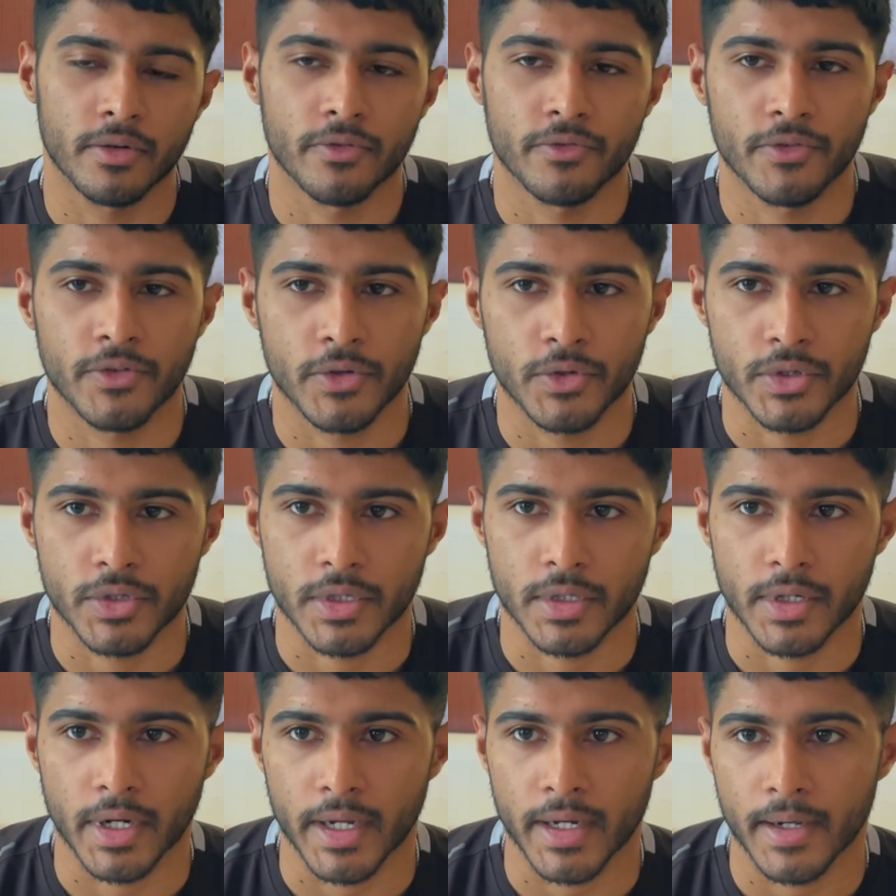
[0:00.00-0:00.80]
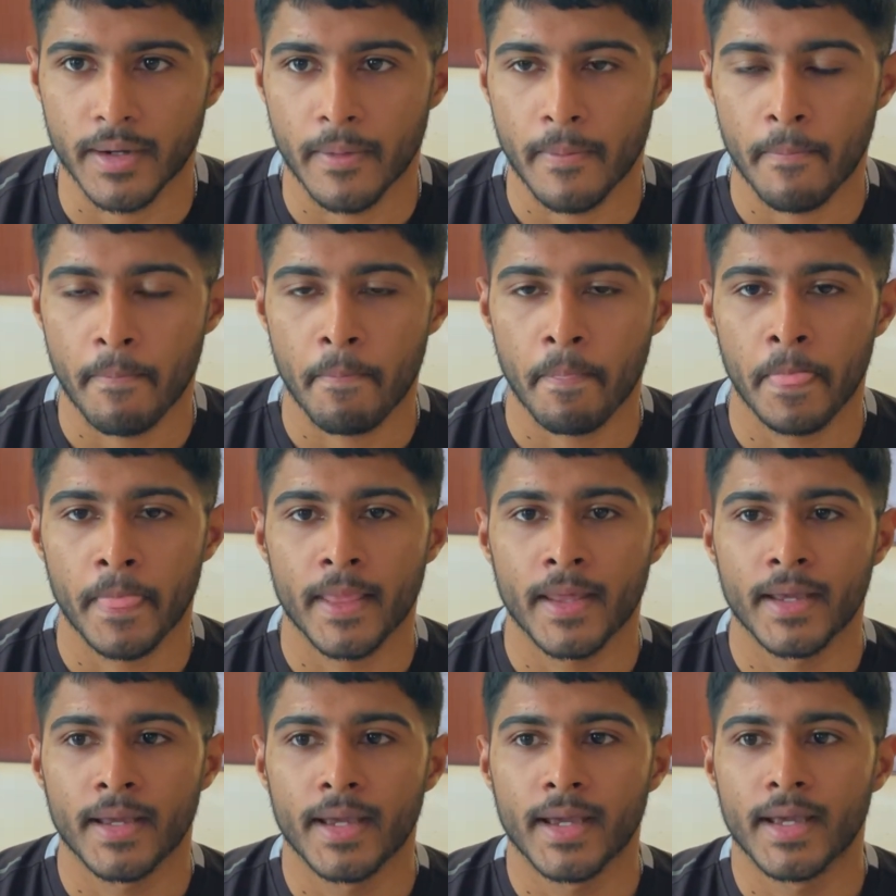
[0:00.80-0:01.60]
future, right?
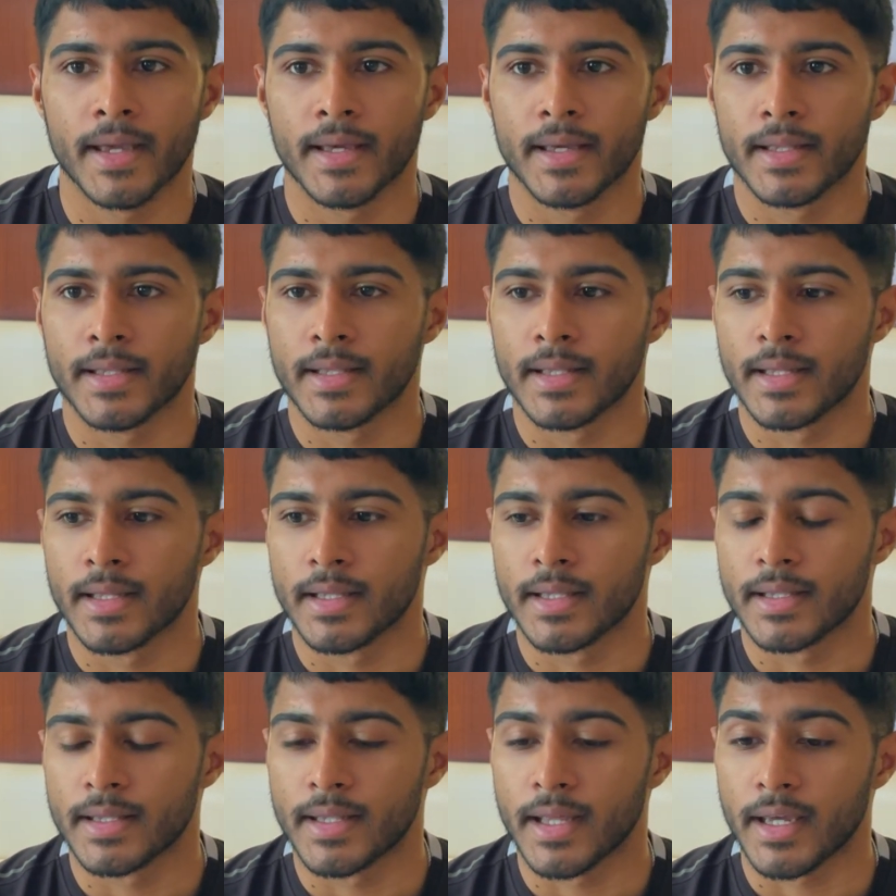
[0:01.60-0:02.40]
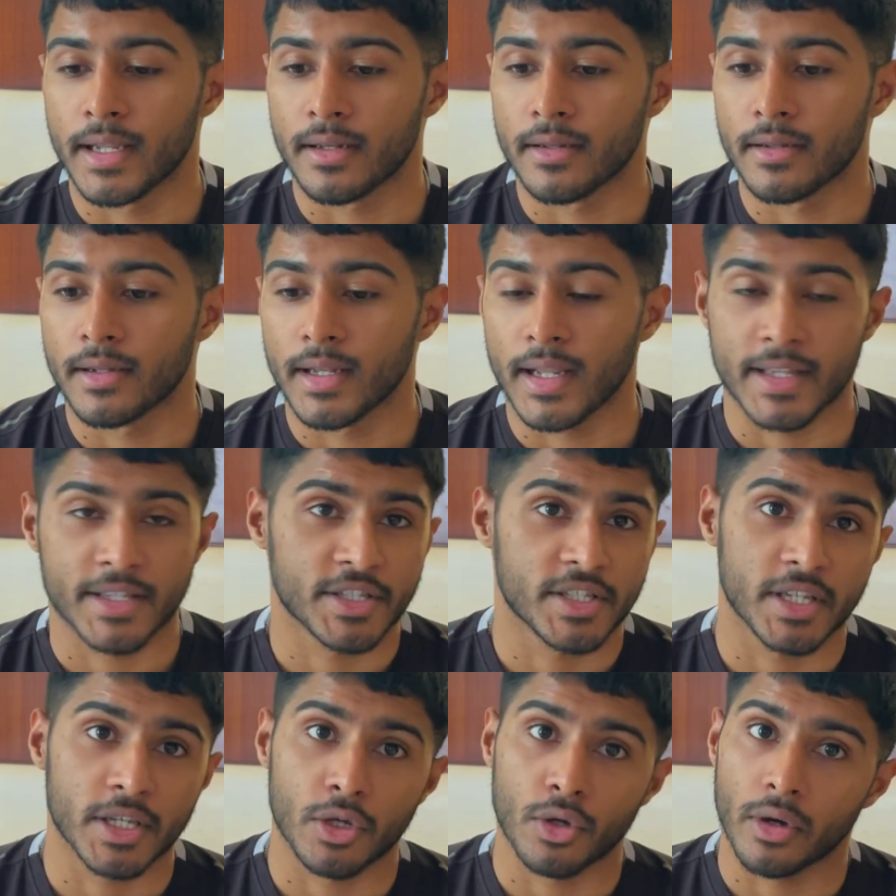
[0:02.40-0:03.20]
Then
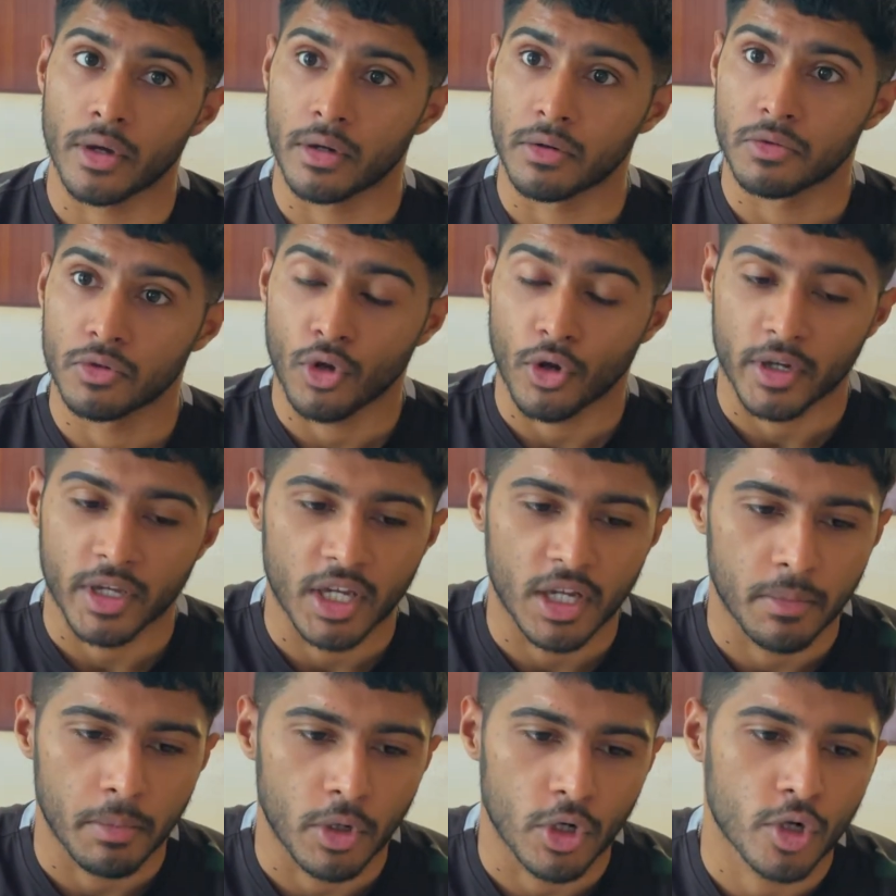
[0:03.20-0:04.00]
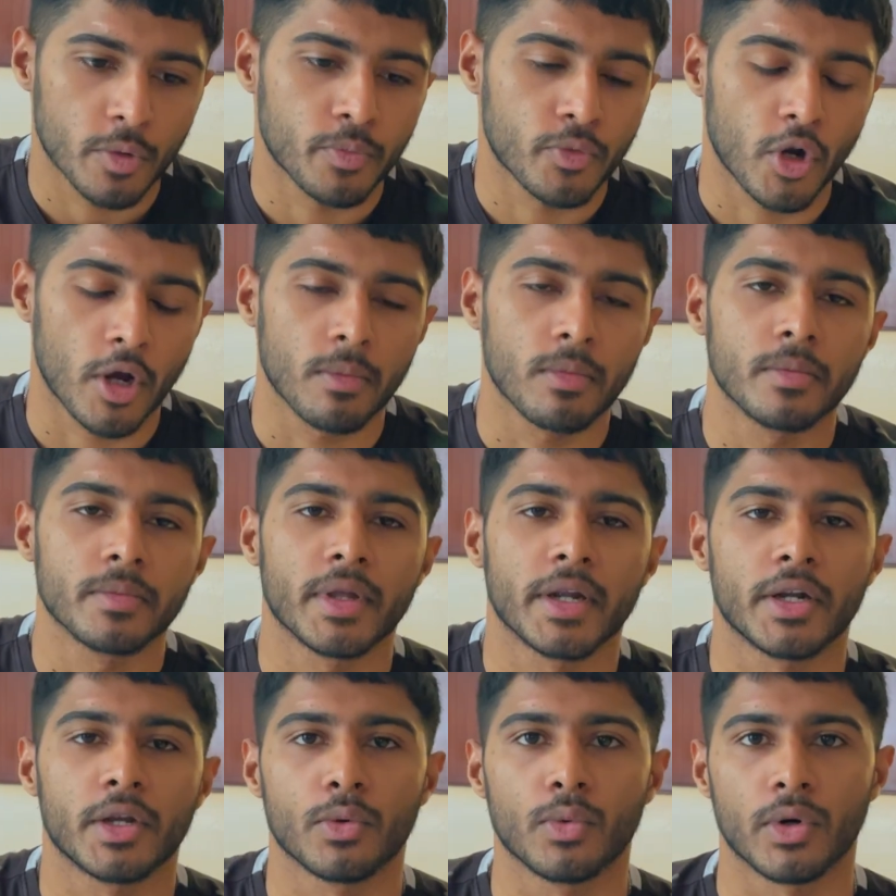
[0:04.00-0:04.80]
let's say you are talking about a problem
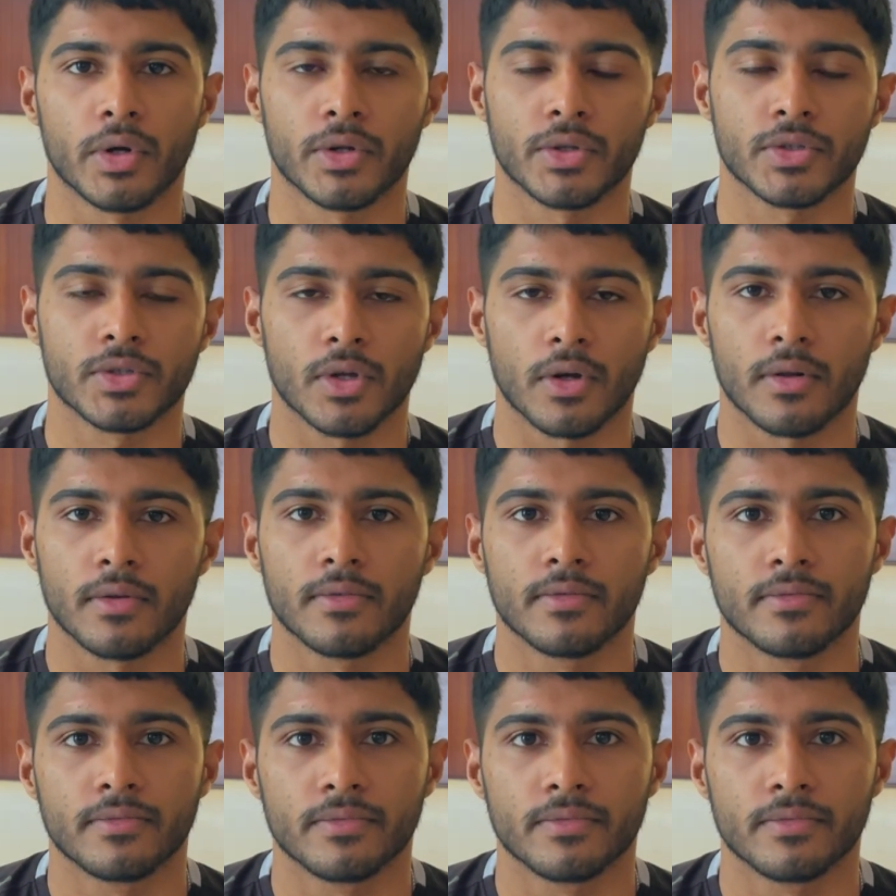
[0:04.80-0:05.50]
that you want to solve.